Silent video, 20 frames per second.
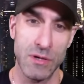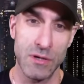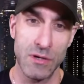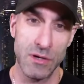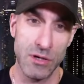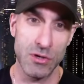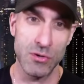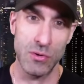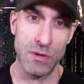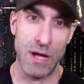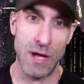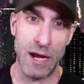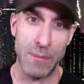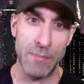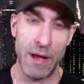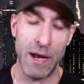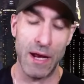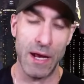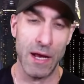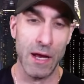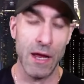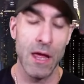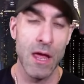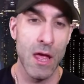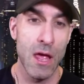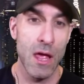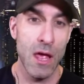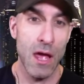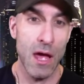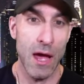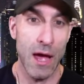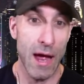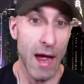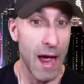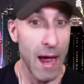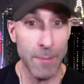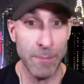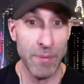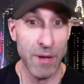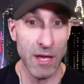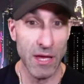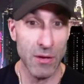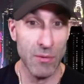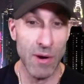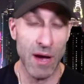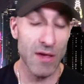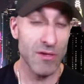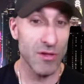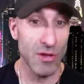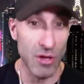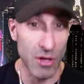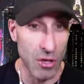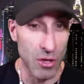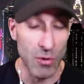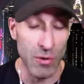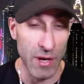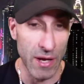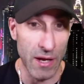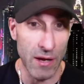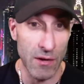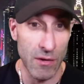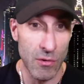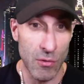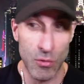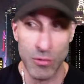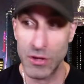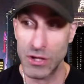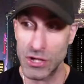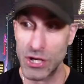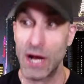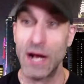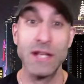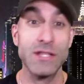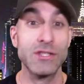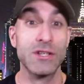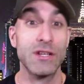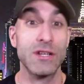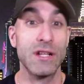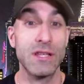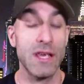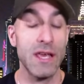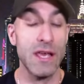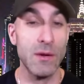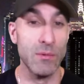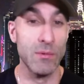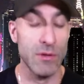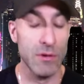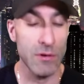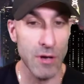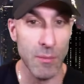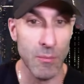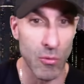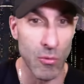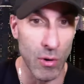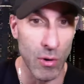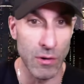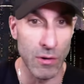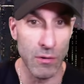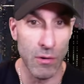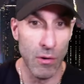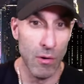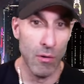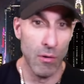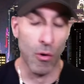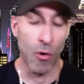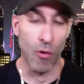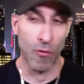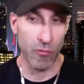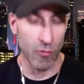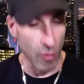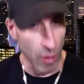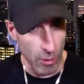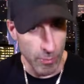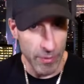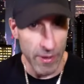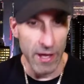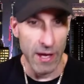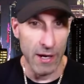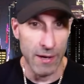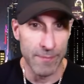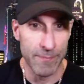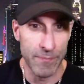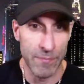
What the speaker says: You can do a lot of betting at BetUS, including who the Giants are going to take with their number one overall pick,